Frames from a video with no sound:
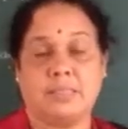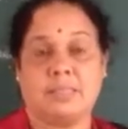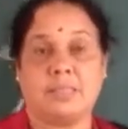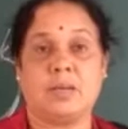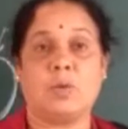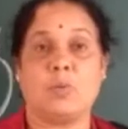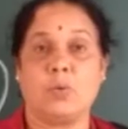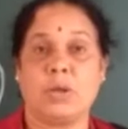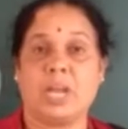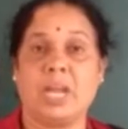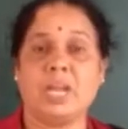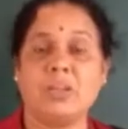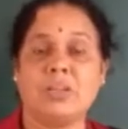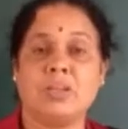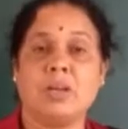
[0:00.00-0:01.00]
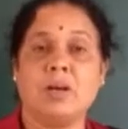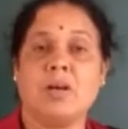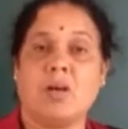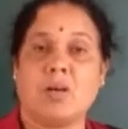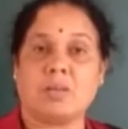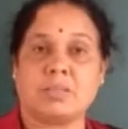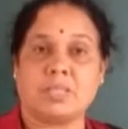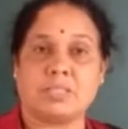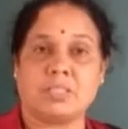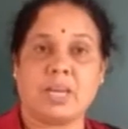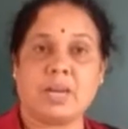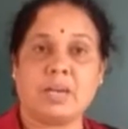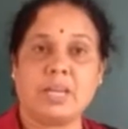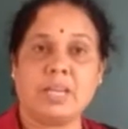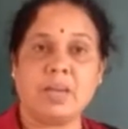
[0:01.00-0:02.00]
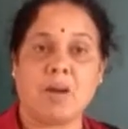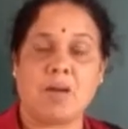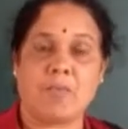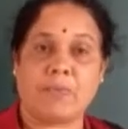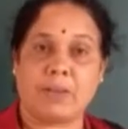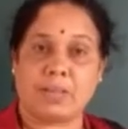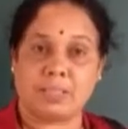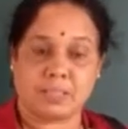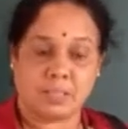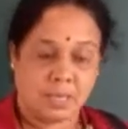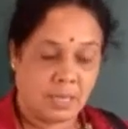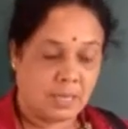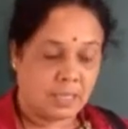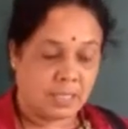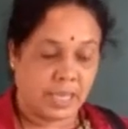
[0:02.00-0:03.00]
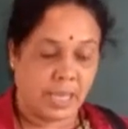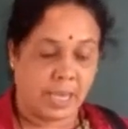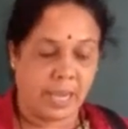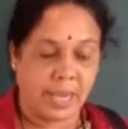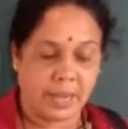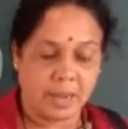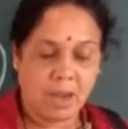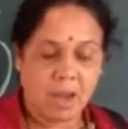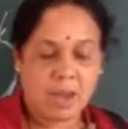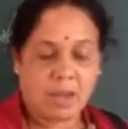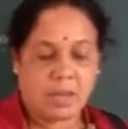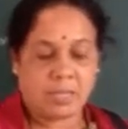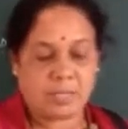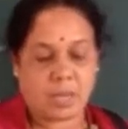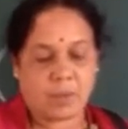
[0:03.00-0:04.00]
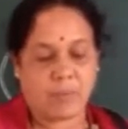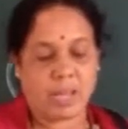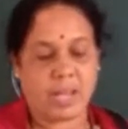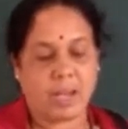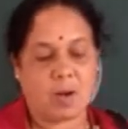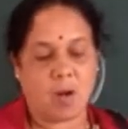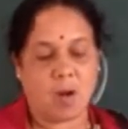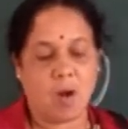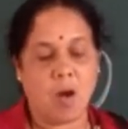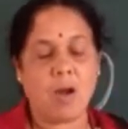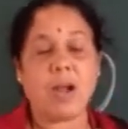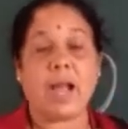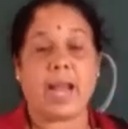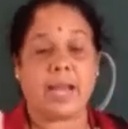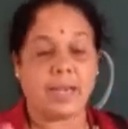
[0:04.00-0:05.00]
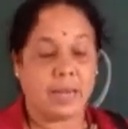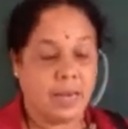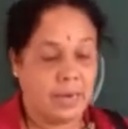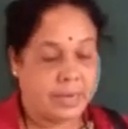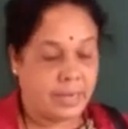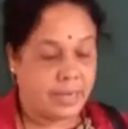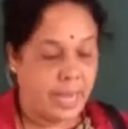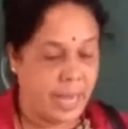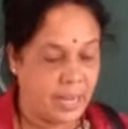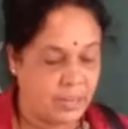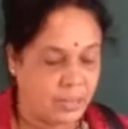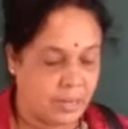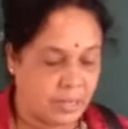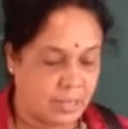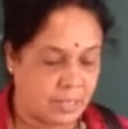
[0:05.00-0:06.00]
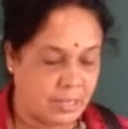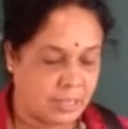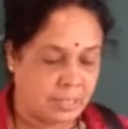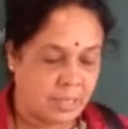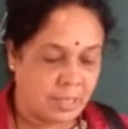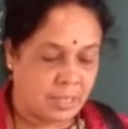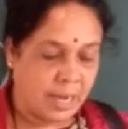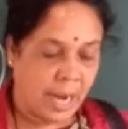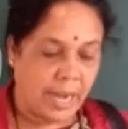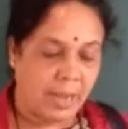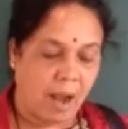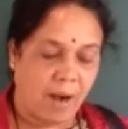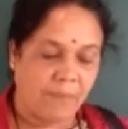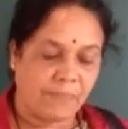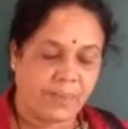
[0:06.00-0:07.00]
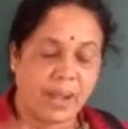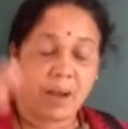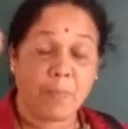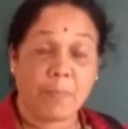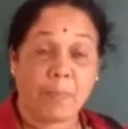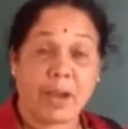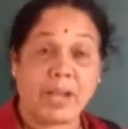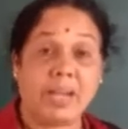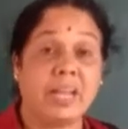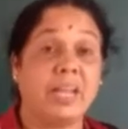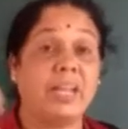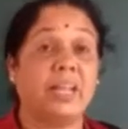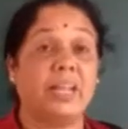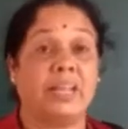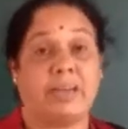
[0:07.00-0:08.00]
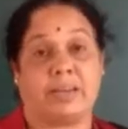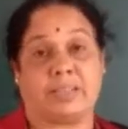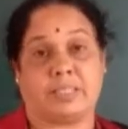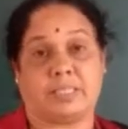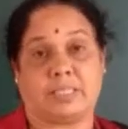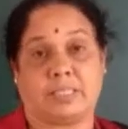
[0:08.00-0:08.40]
The voyage or the journey of his sailing is a very long and dangerous, and after many years,